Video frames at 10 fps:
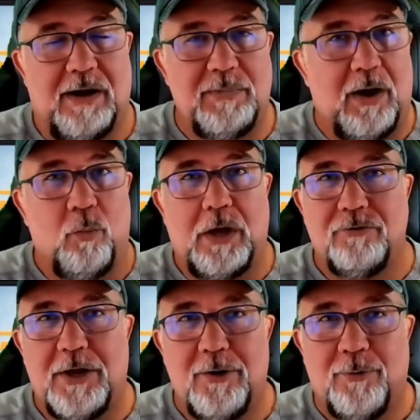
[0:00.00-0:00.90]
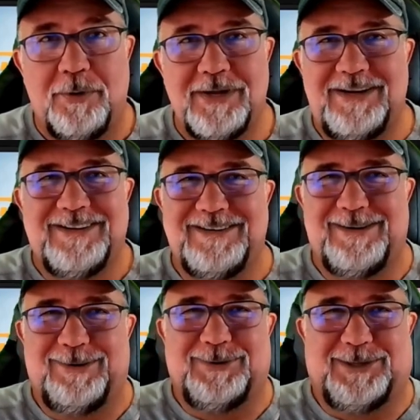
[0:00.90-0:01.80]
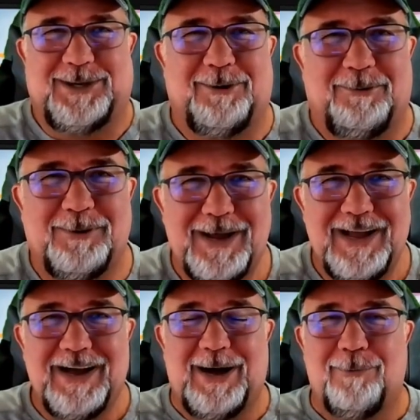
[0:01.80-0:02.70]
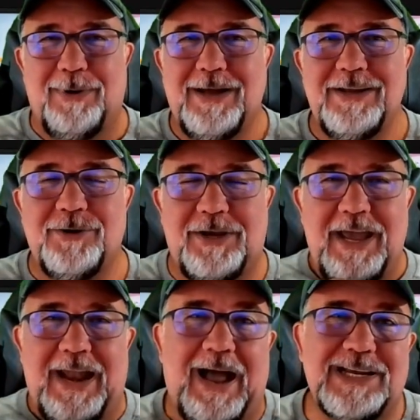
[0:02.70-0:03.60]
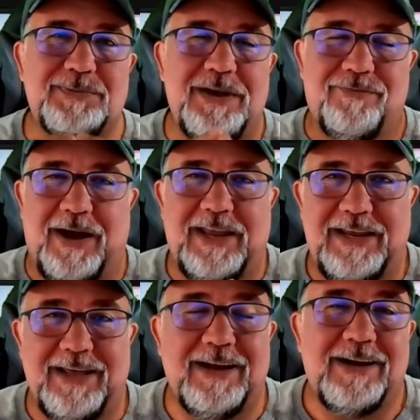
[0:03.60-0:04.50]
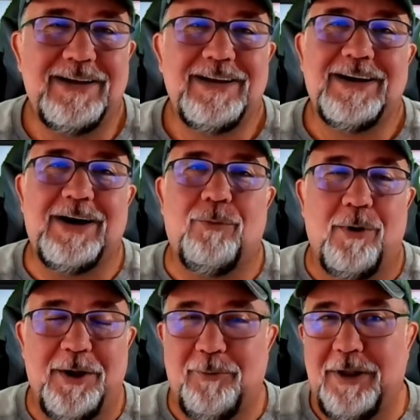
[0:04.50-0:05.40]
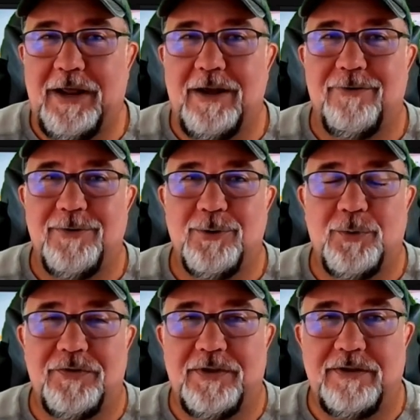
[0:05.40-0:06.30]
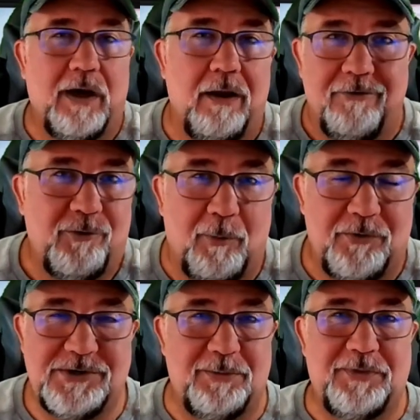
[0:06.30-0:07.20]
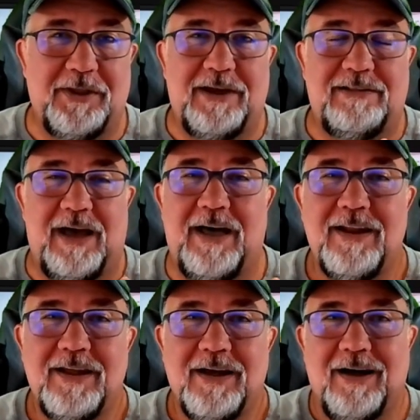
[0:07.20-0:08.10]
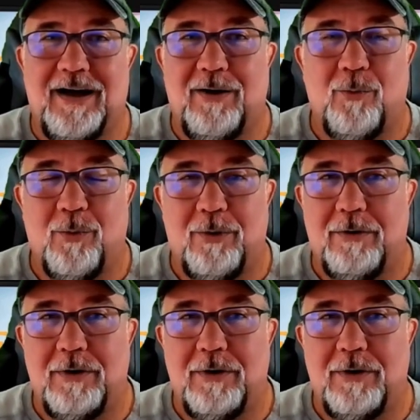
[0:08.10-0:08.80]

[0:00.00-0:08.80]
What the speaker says: well known, so you can't ask me if I can get a one-on-one interview with Donald Trump or something like that, or